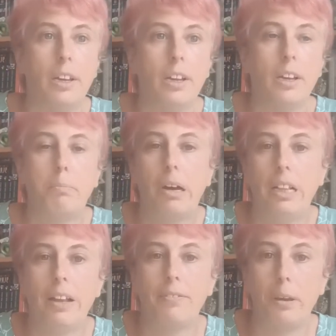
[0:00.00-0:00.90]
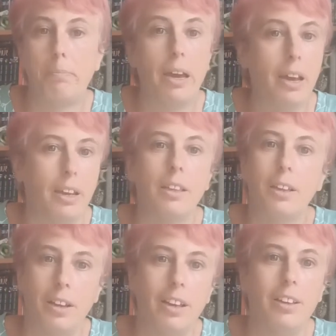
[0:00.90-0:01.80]
but a left MP
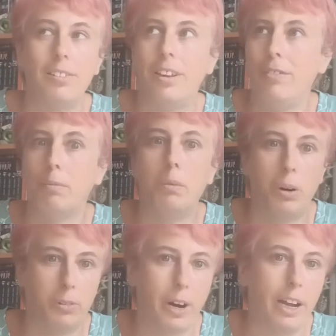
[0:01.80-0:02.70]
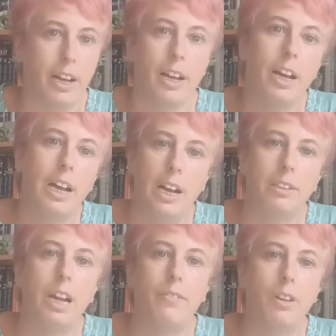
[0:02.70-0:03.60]
that is even more rare. And the
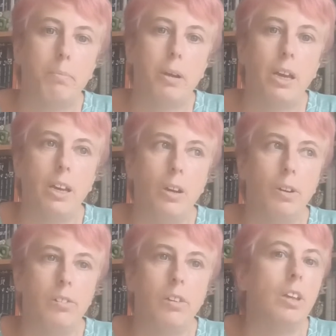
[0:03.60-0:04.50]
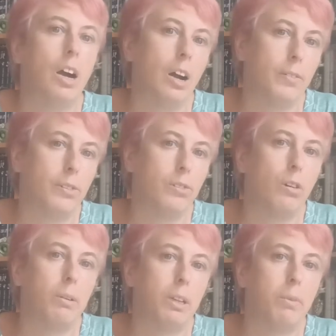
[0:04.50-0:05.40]
left MP who is in the eye of the
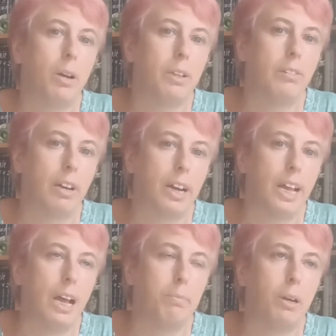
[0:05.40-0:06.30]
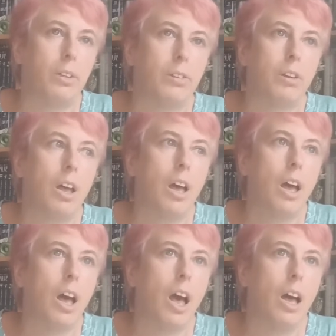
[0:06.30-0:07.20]
storm at the moment, Diane Abbott.
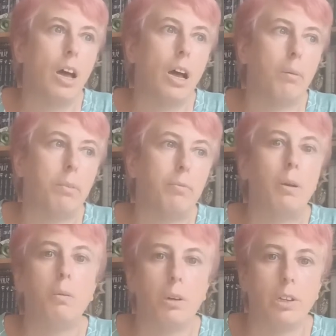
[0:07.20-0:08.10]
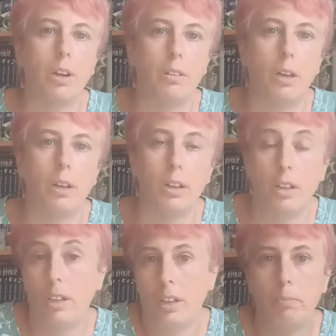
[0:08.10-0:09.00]
If people want to know that
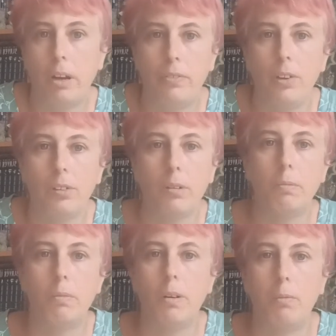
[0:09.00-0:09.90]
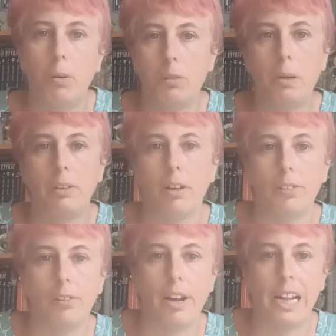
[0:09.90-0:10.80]
my views on what's being done
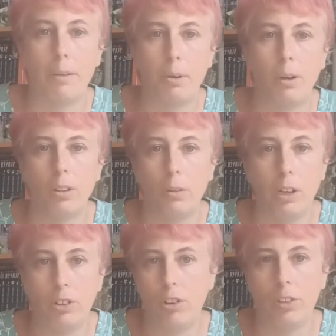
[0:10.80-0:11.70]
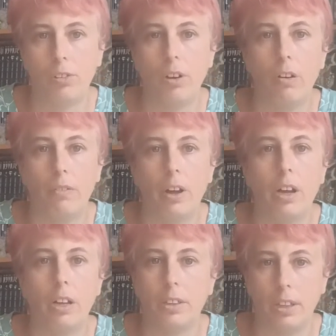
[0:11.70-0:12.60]
to Diane Abbott, on the witch hunting of
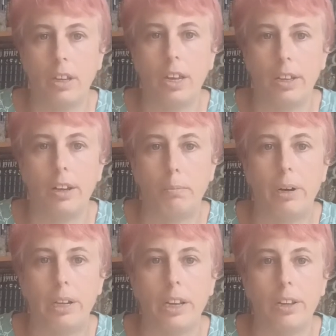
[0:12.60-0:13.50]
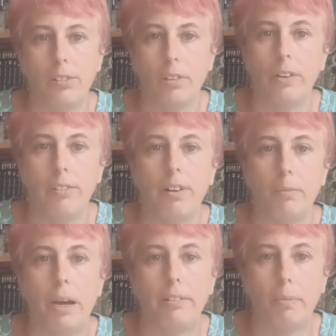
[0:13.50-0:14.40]
her, then again, I'll put a link to a video I
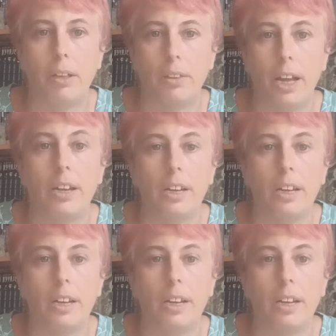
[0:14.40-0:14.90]
made about that